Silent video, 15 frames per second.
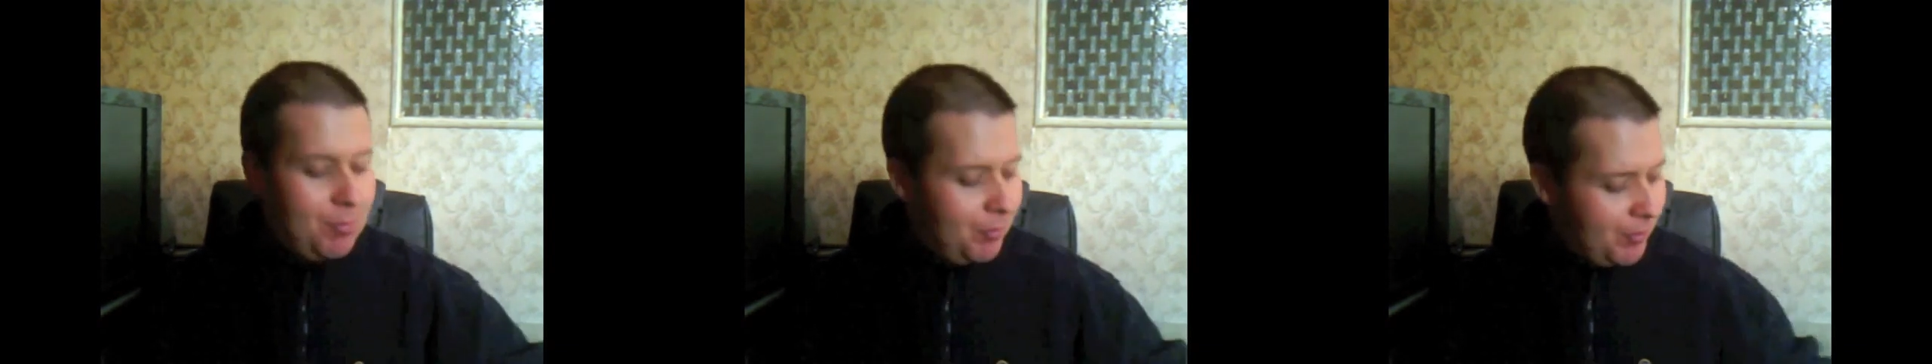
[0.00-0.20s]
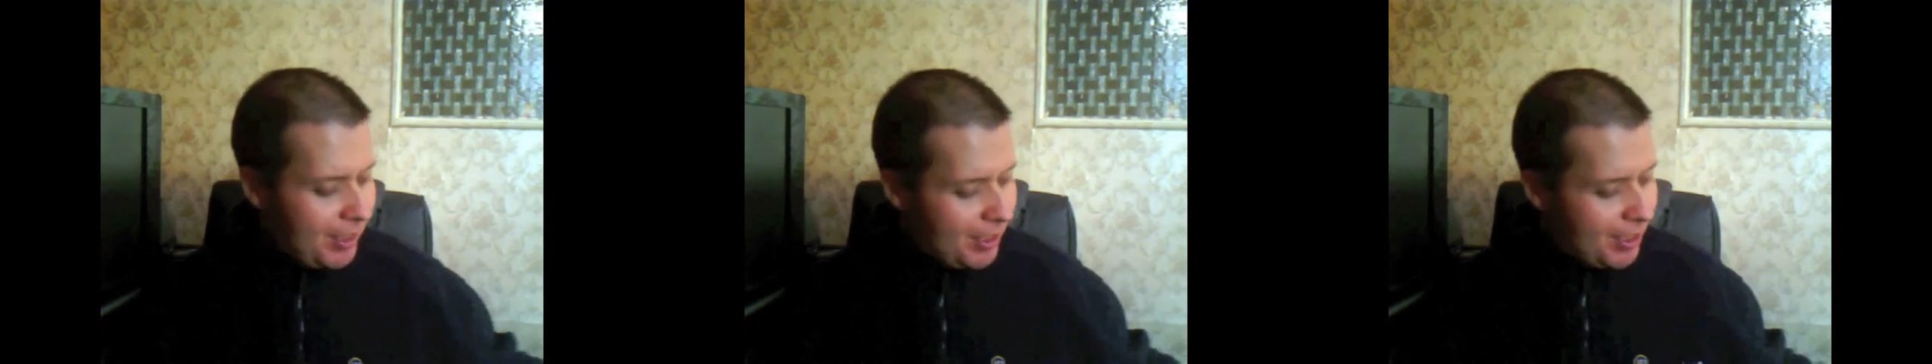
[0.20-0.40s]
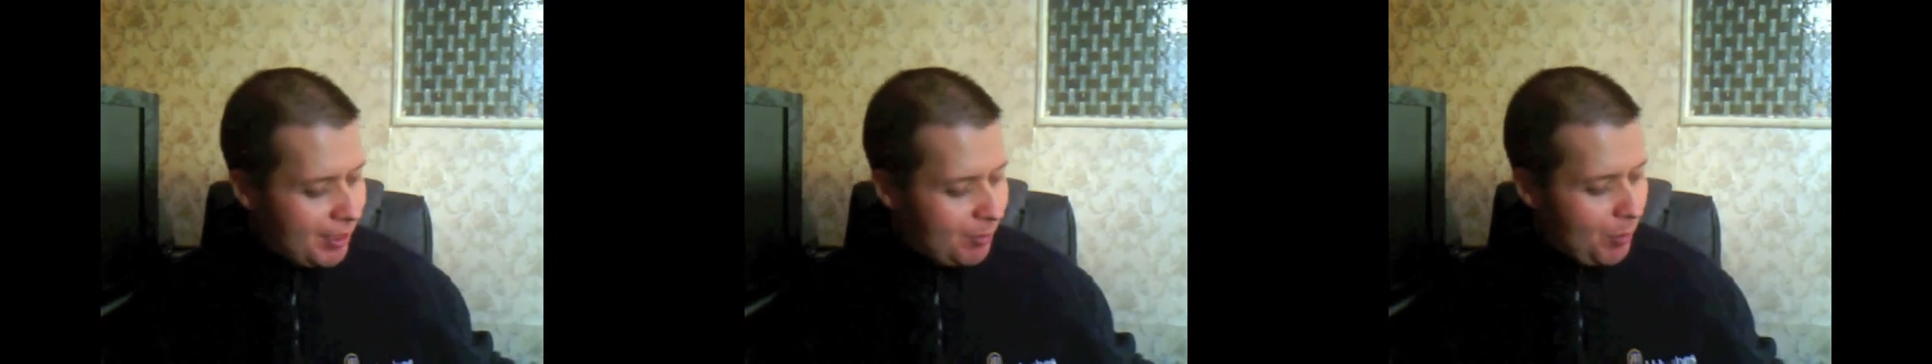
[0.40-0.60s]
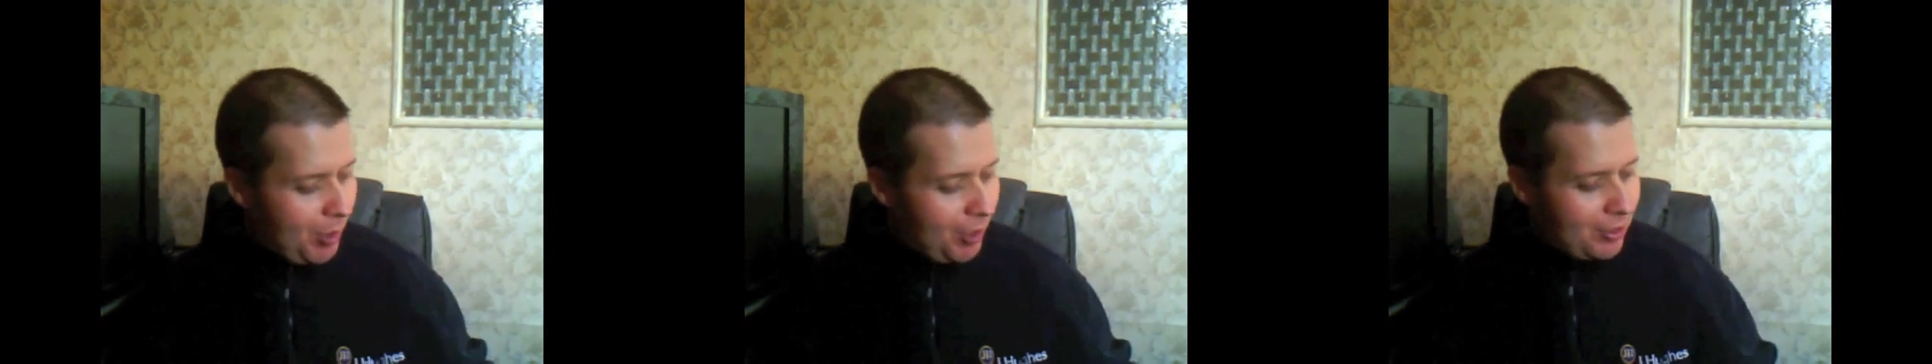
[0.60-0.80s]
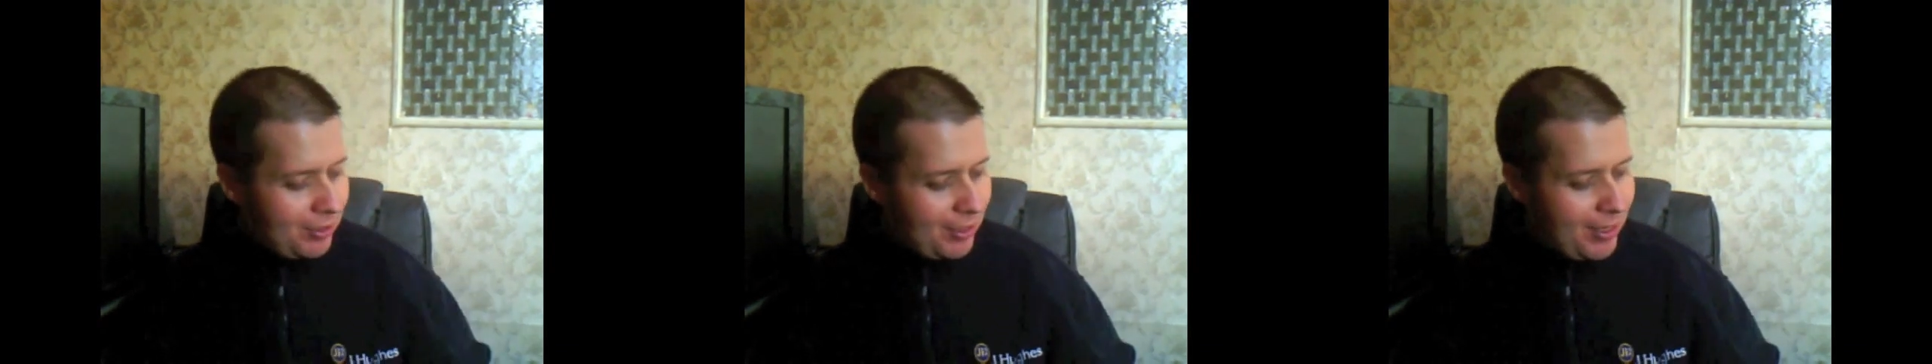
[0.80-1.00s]
This is
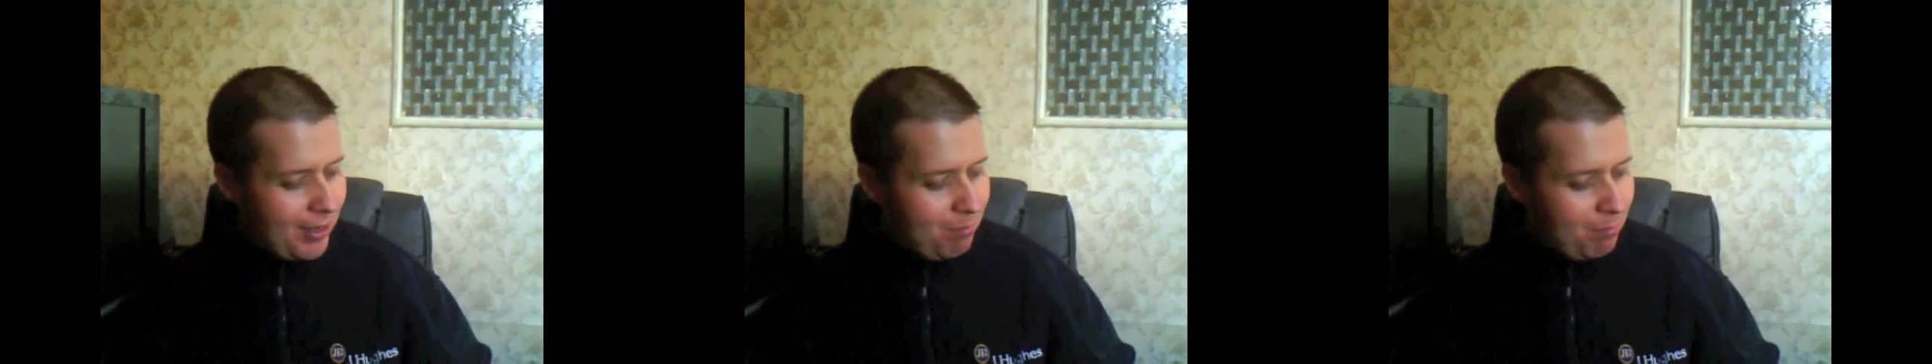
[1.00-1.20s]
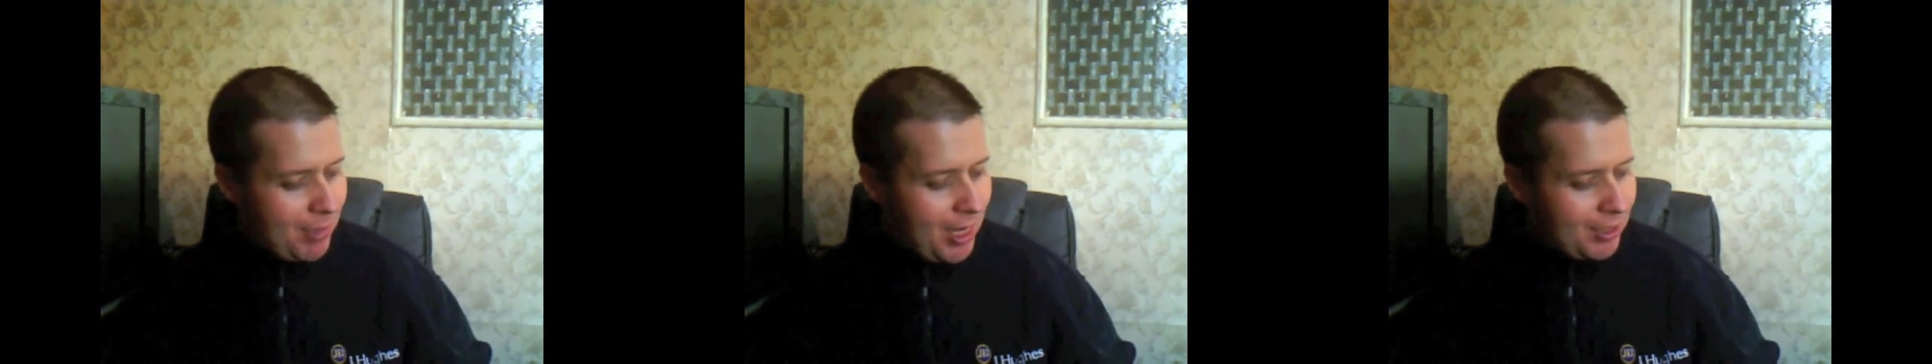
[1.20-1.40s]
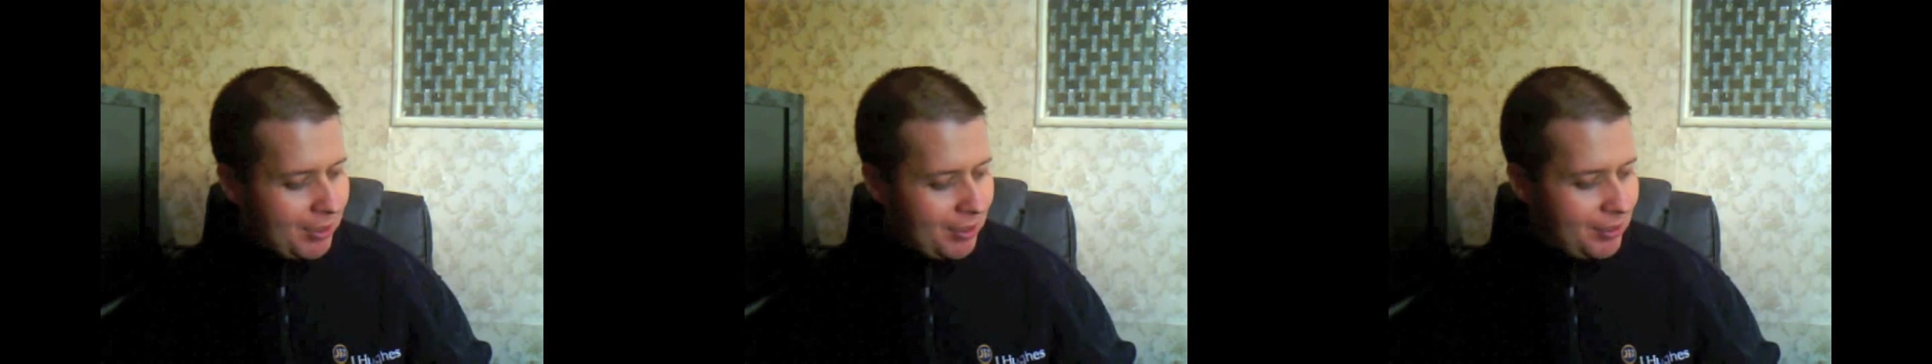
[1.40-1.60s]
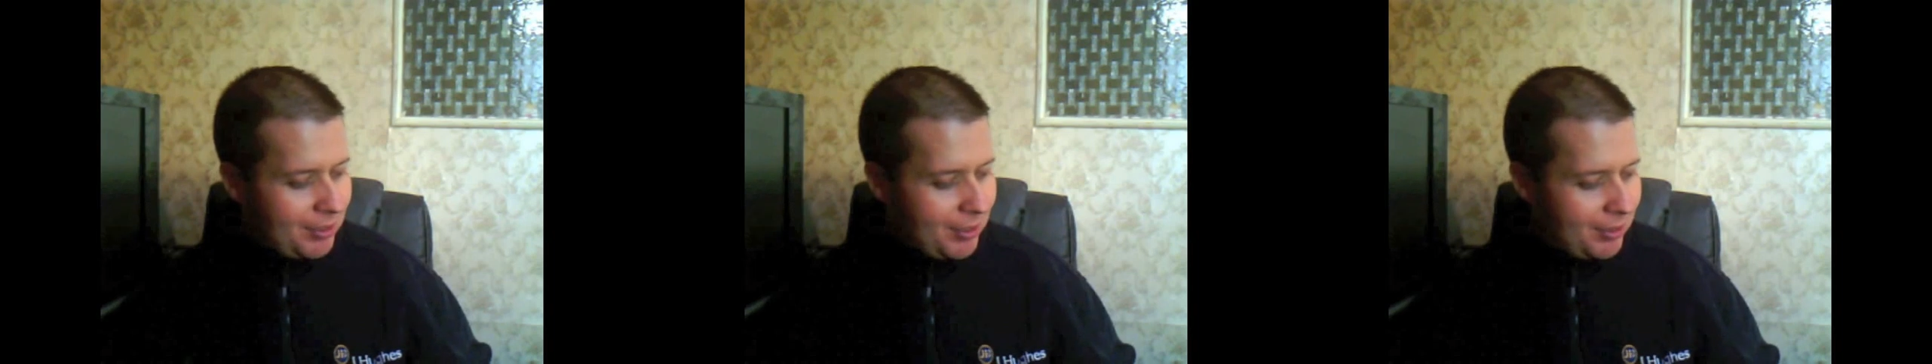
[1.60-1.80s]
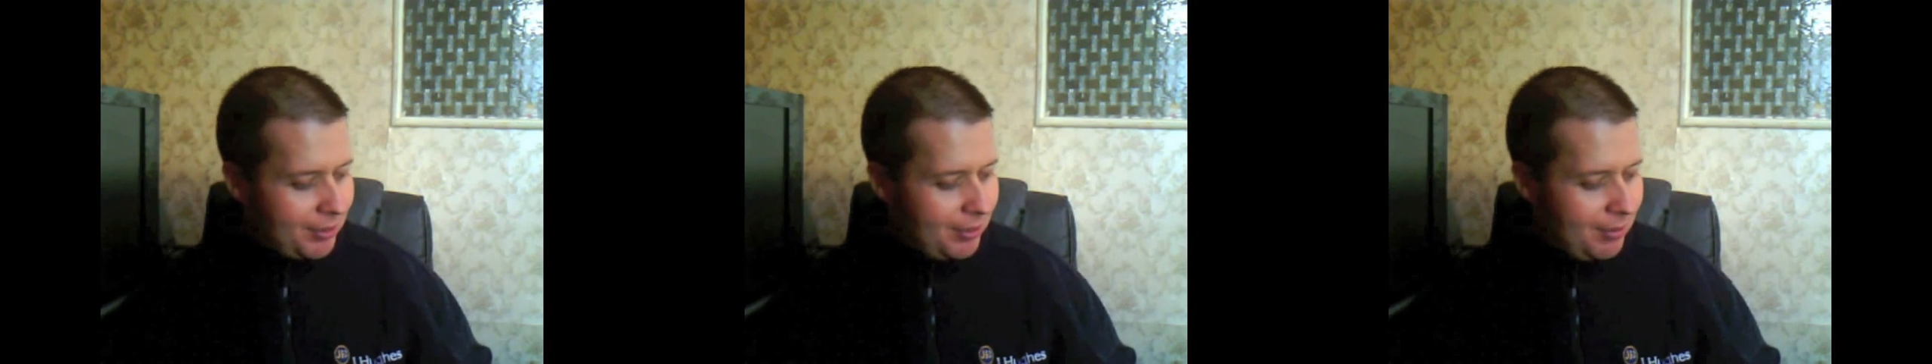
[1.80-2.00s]
mostly Master
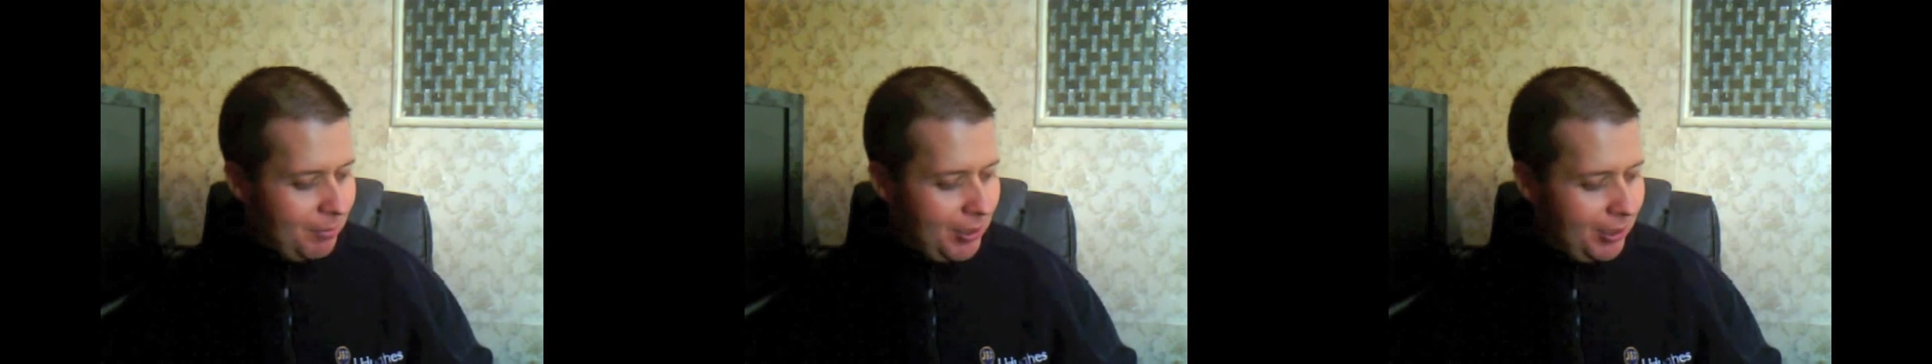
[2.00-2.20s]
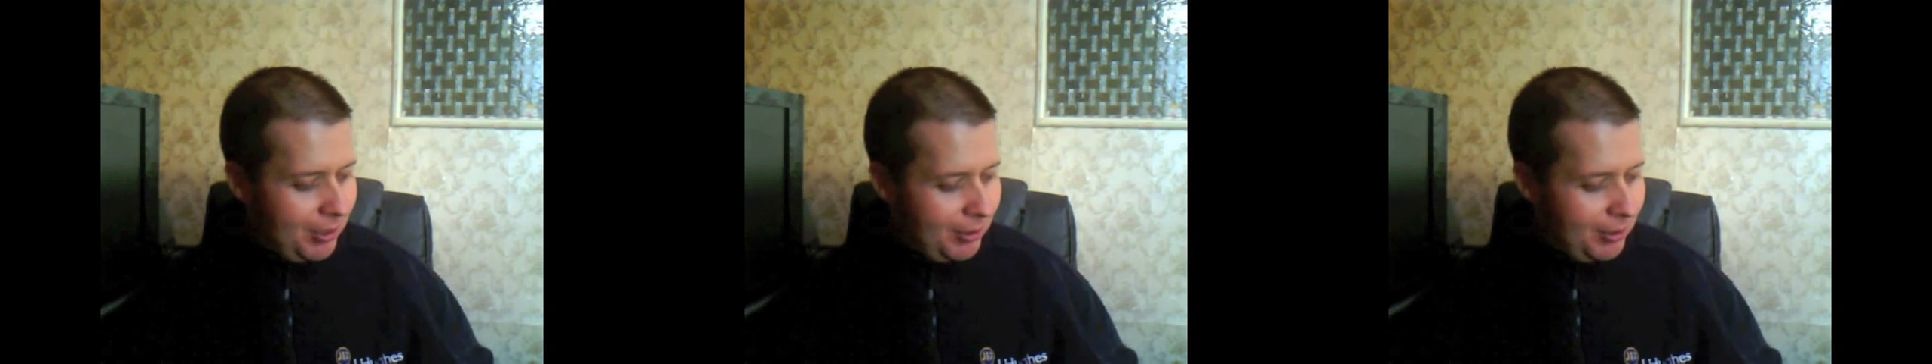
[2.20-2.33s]
System,